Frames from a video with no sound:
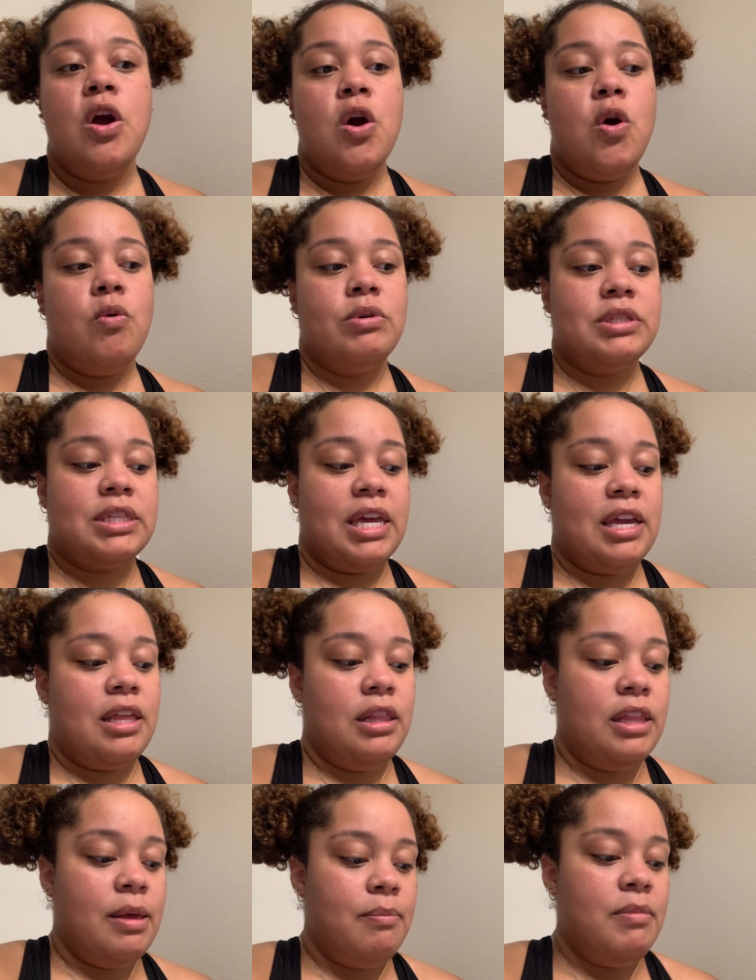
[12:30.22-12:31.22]
was like,
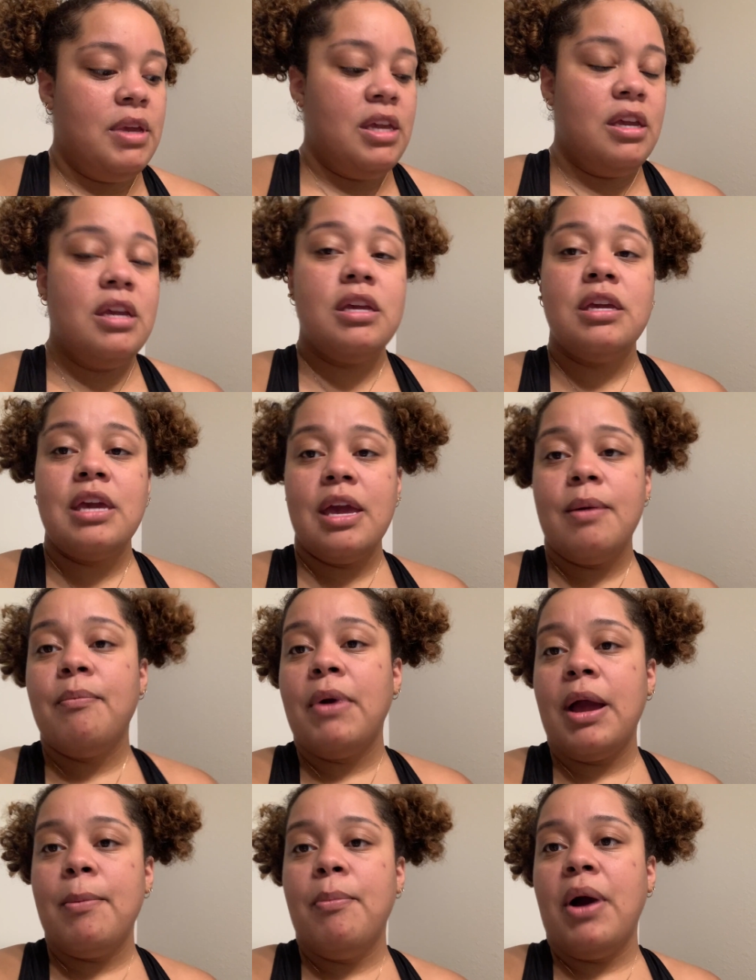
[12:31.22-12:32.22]
let me get
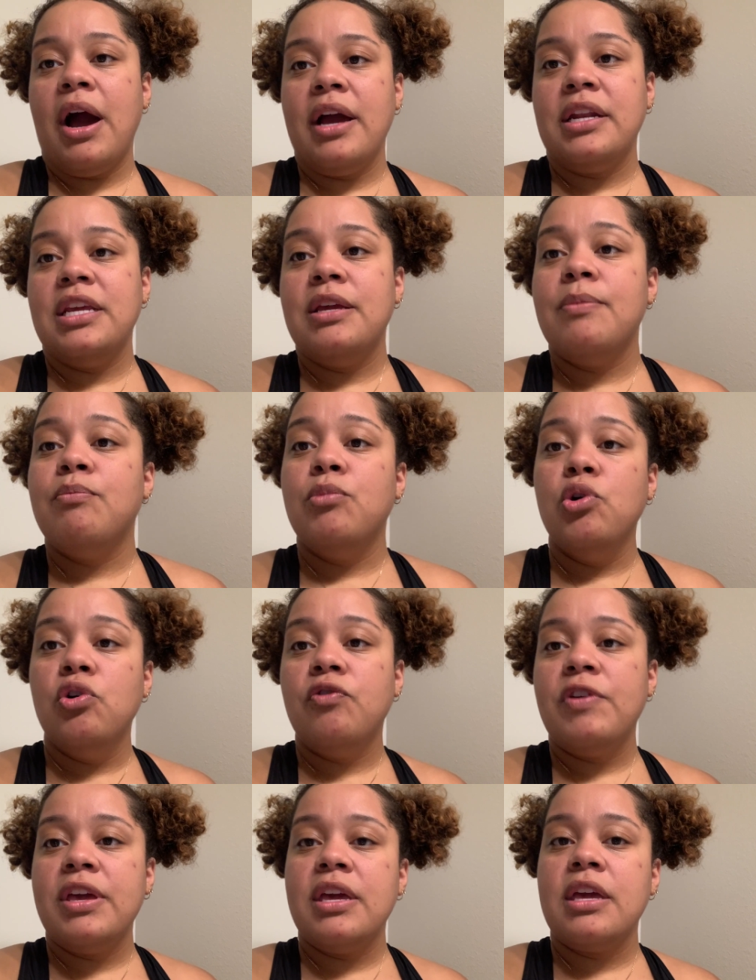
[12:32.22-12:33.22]
my body
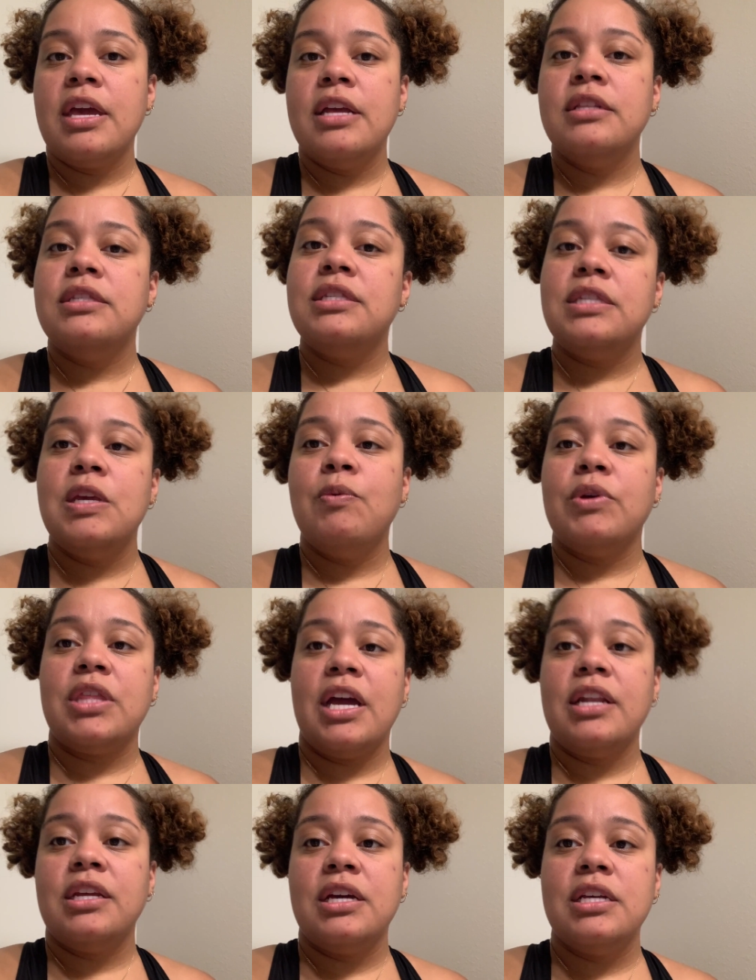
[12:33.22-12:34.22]
moving and see what
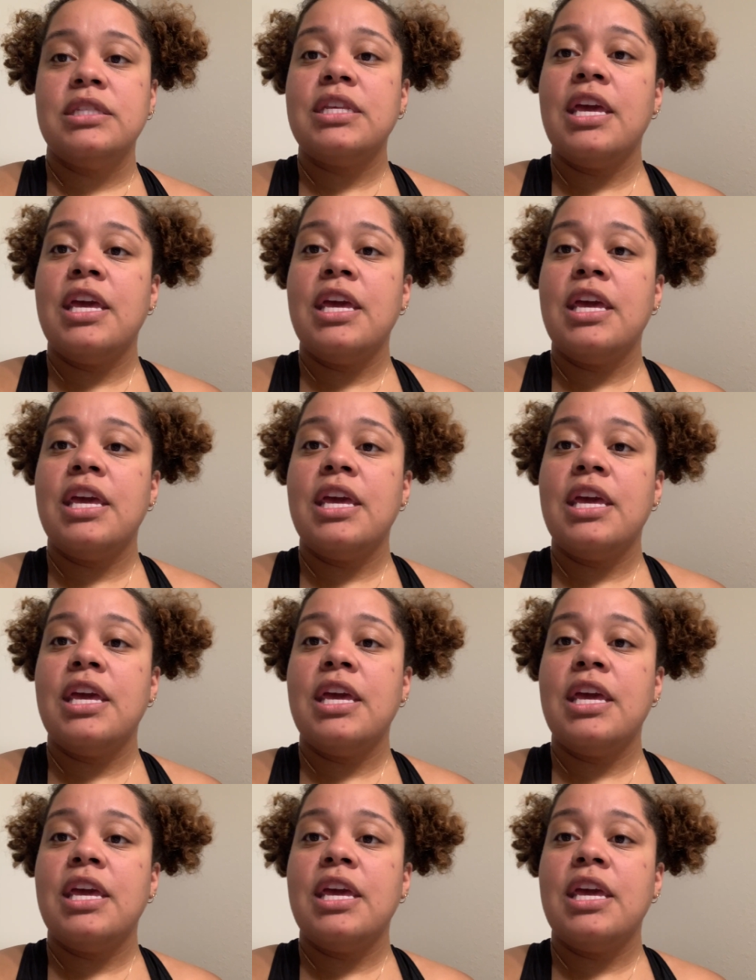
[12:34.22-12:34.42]
that does.